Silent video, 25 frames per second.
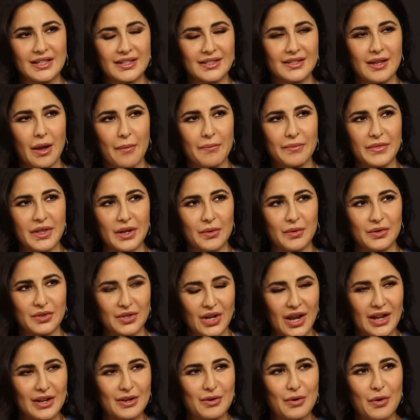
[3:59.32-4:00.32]
something which
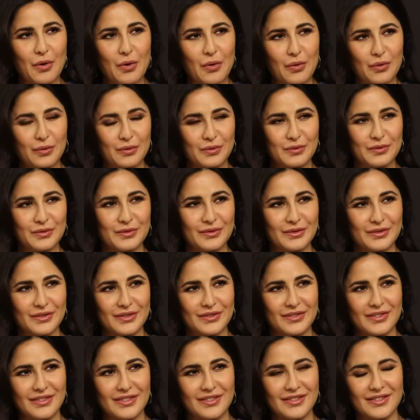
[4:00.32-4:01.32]
I know
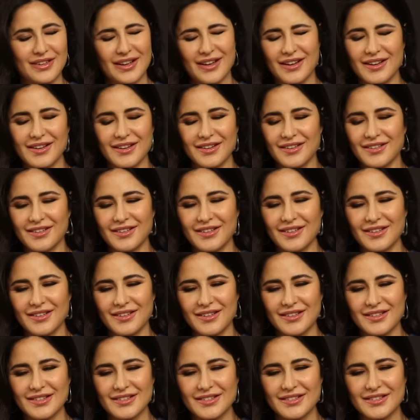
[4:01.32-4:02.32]

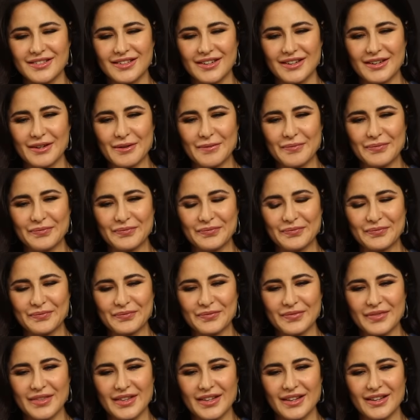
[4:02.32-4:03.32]
is
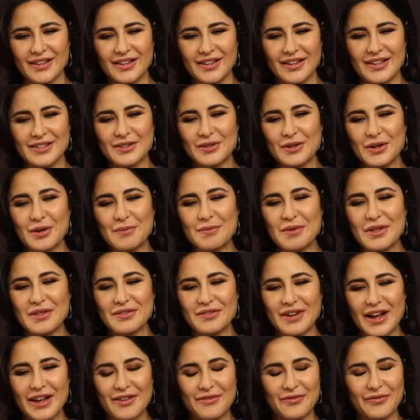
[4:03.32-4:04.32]
going to be the
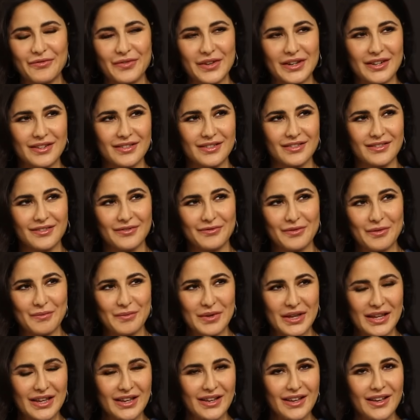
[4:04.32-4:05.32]
right fit for
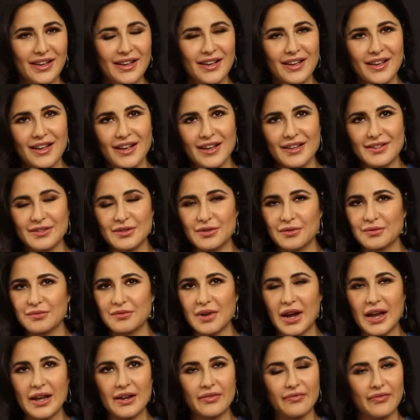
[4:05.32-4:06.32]
me. So
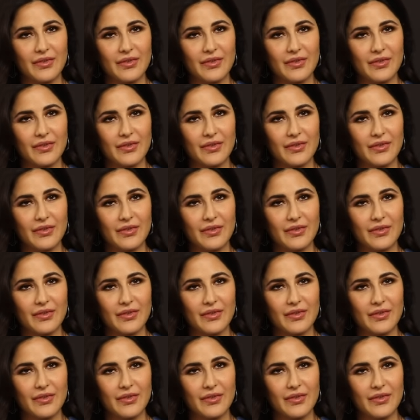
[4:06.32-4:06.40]
right